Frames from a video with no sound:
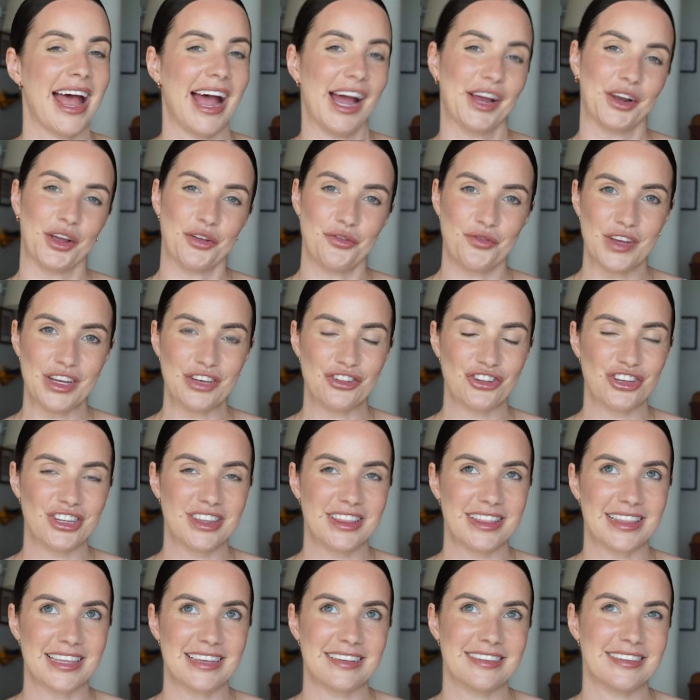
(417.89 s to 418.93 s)
And I
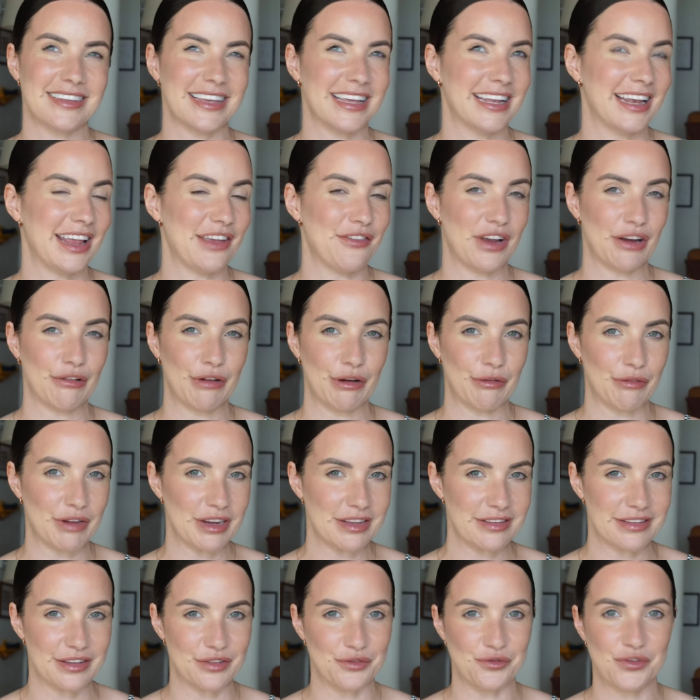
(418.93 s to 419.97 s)
featured this in a very
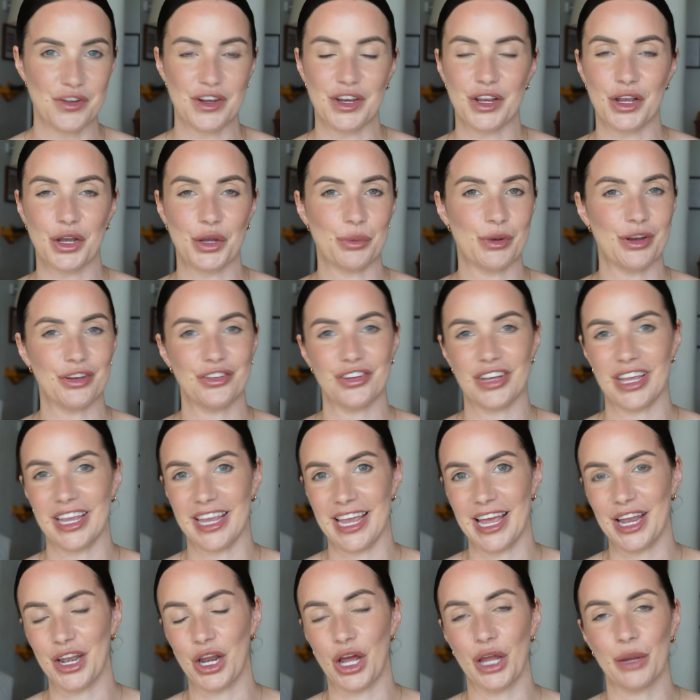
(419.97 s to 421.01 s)
recent video, which
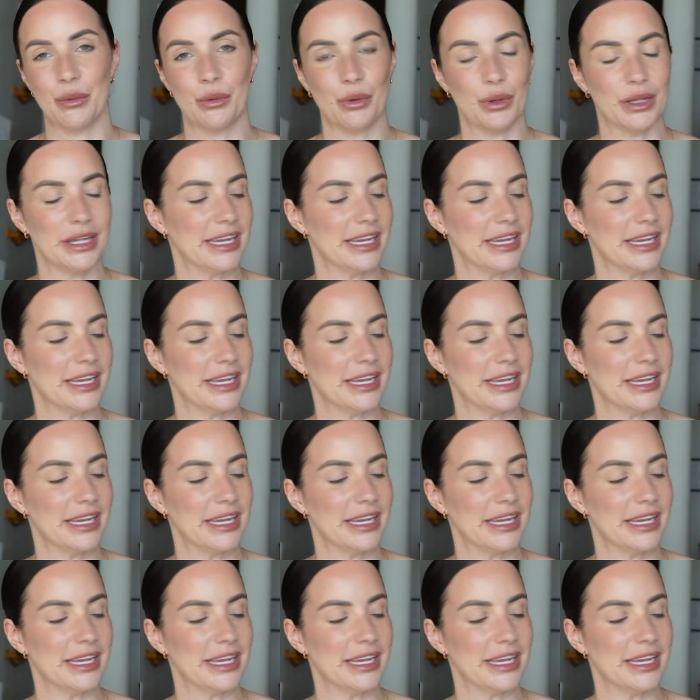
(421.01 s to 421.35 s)
again, I will